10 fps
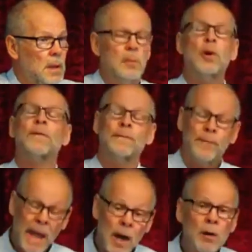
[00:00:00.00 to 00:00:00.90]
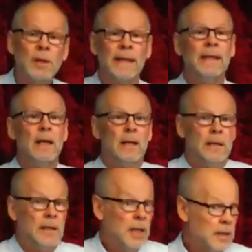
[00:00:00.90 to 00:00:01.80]
Profoundly
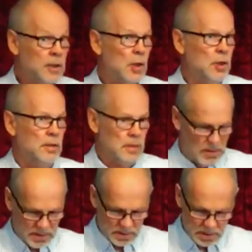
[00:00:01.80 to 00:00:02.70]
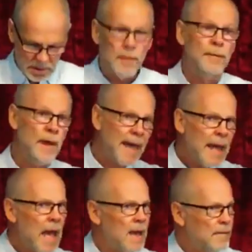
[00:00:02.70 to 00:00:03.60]
concerned. They
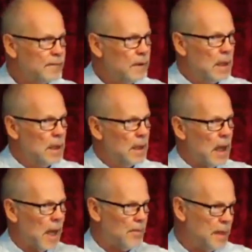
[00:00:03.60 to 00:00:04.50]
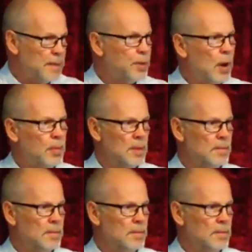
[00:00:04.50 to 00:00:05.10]
have a big problem.